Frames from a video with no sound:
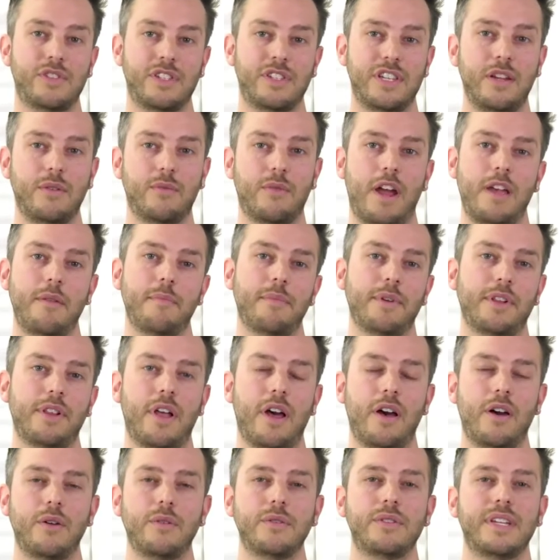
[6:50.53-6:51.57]
see right
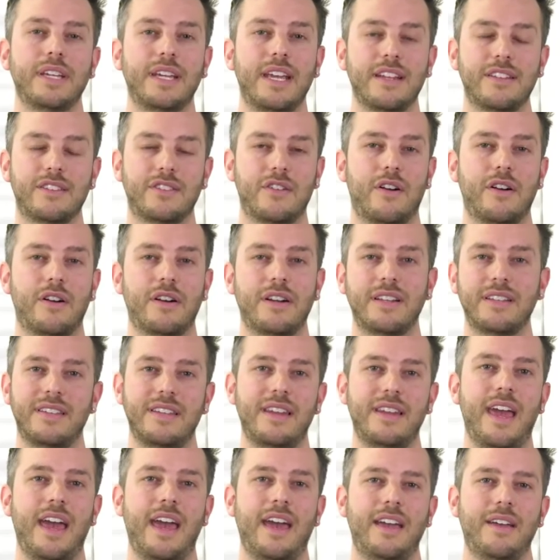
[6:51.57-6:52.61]
below to get started
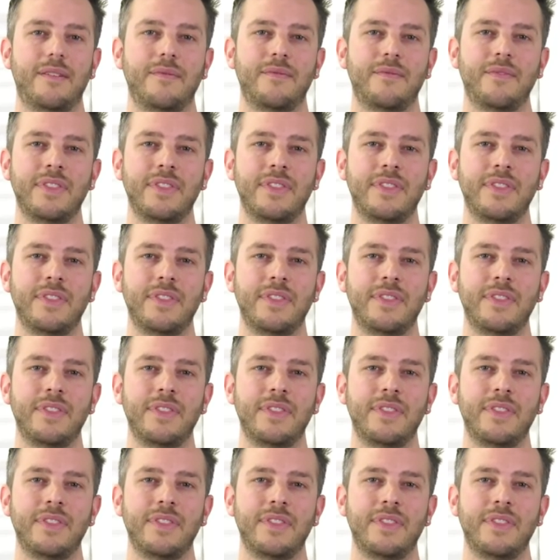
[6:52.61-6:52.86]
today.